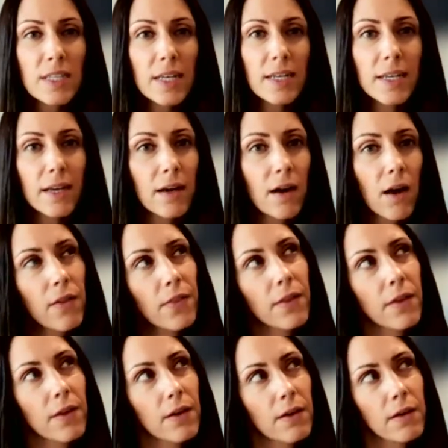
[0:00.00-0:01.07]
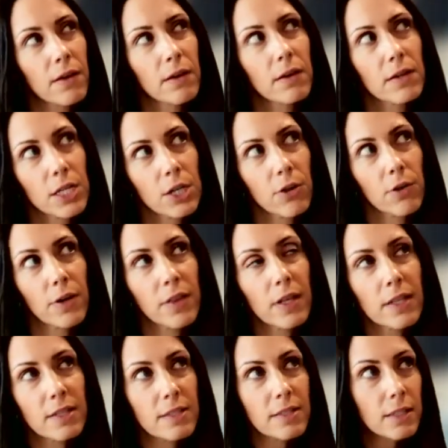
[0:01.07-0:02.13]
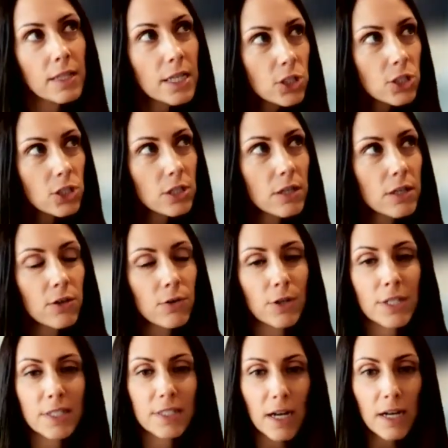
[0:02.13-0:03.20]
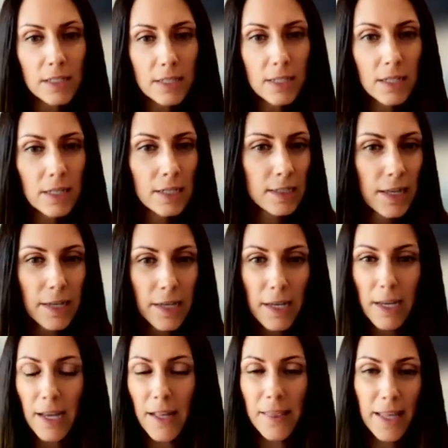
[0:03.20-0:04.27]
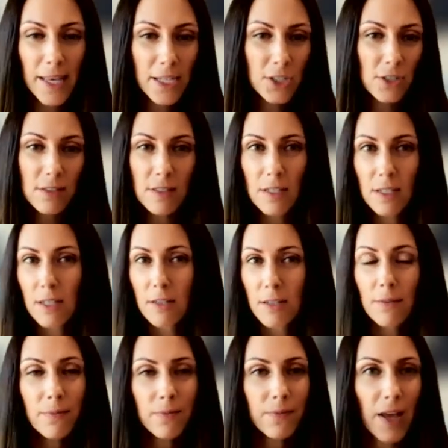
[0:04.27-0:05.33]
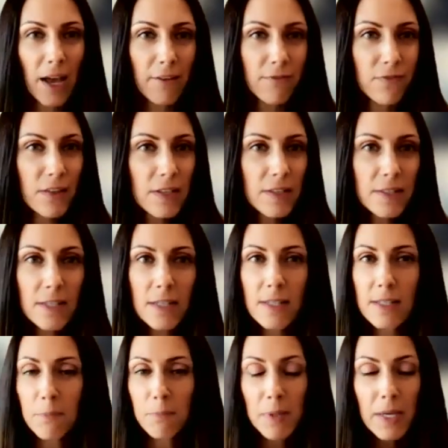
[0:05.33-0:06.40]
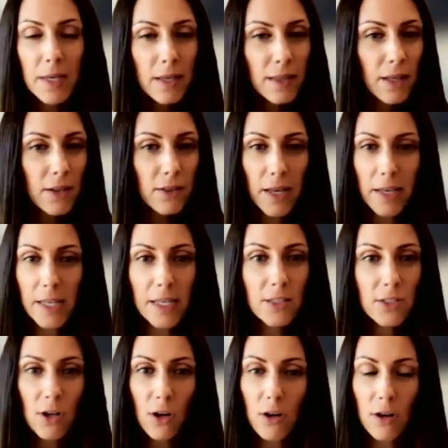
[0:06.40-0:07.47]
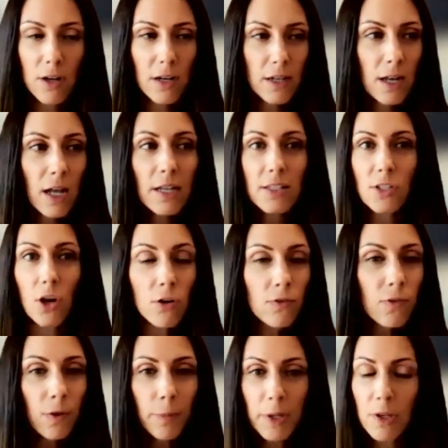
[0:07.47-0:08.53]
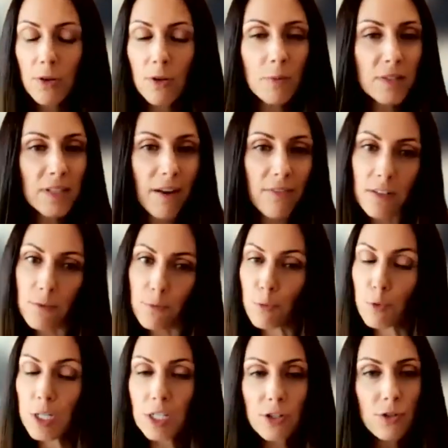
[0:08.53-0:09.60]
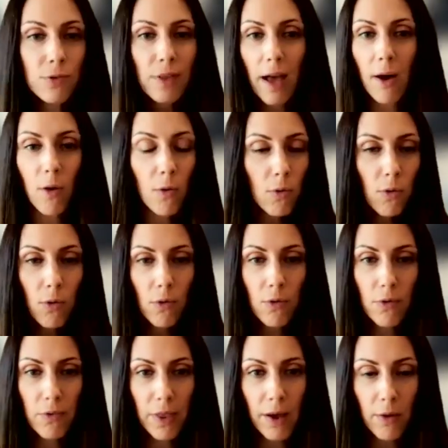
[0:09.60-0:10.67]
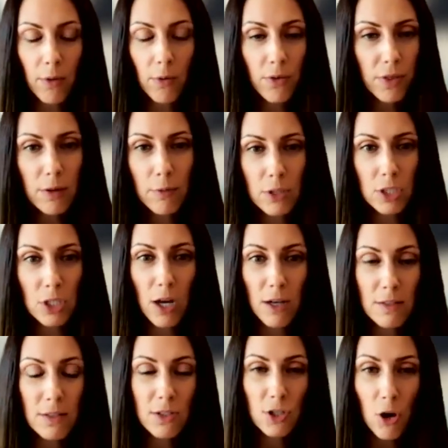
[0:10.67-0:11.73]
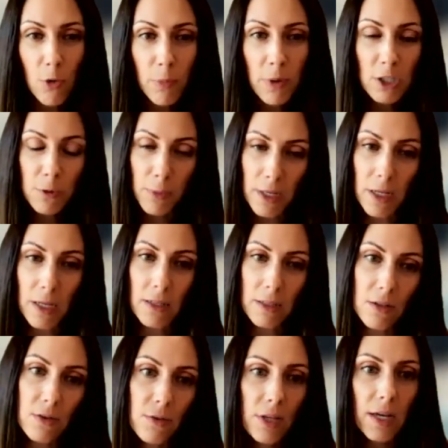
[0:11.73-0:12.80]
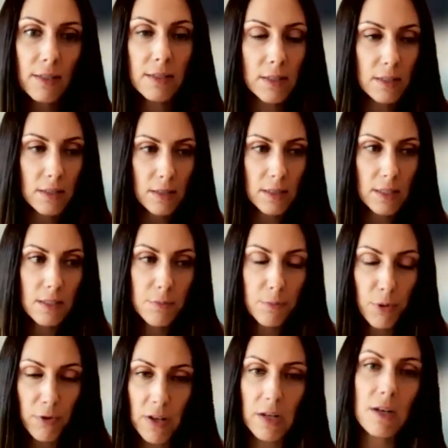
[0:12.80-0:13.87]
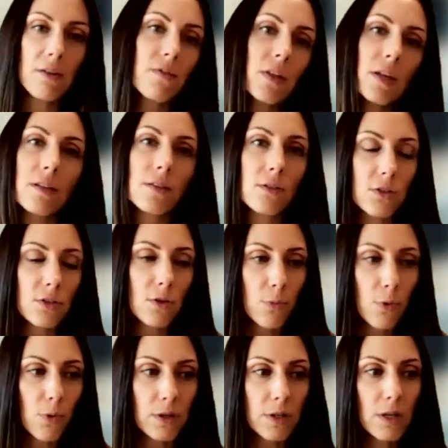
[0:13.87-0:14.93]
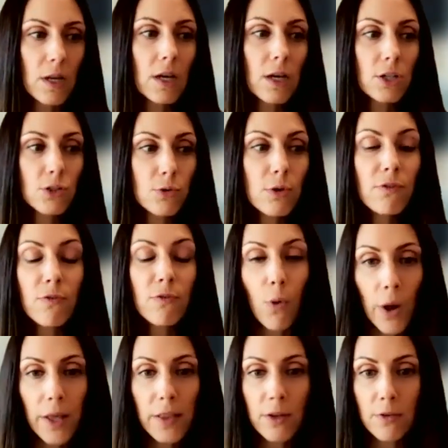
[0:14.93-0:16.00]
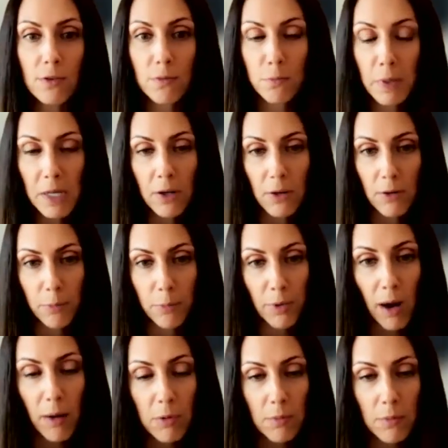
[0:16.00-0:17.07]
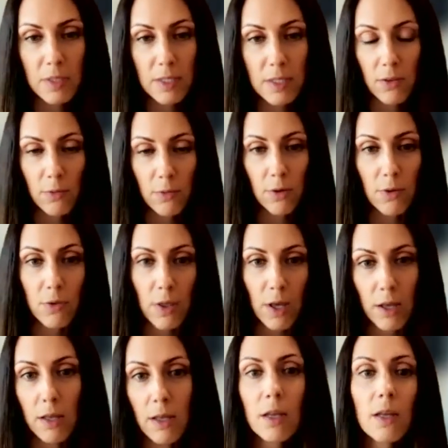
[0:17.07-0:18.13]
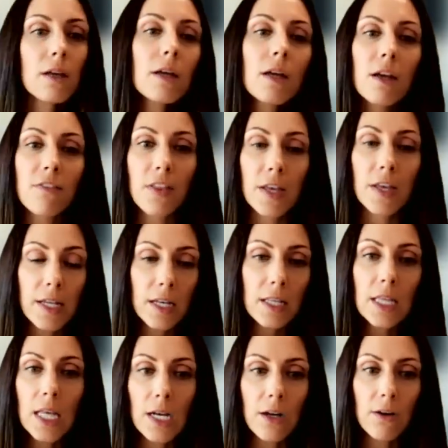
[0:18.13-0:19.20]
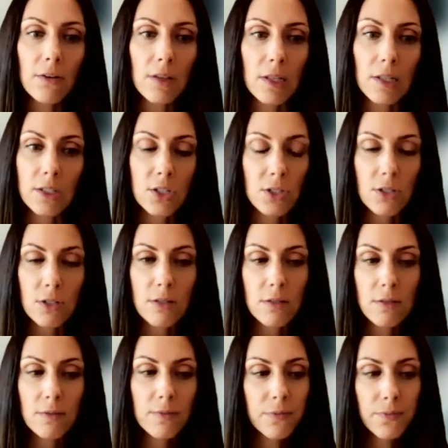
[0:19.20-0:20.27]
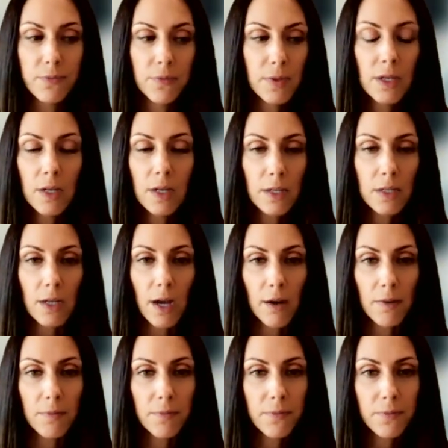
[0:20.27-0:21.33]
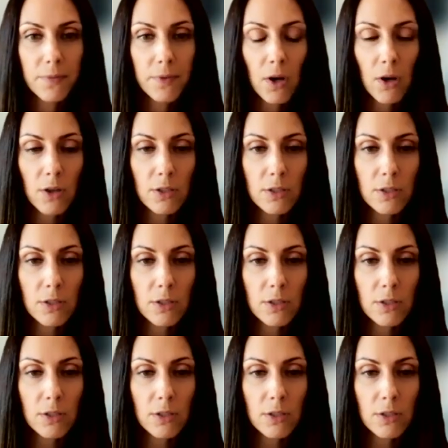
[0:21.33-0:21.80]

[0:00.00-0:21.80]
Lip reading: they get on in the insulation or inducting, like, and they just have feces and pee in it, like it's over, but you almost have to redo that whole thing, which costs so much money. So yes, these preventative things are so important to avoid those bigger problems down the road that if they get in there, it's just, yeah, hard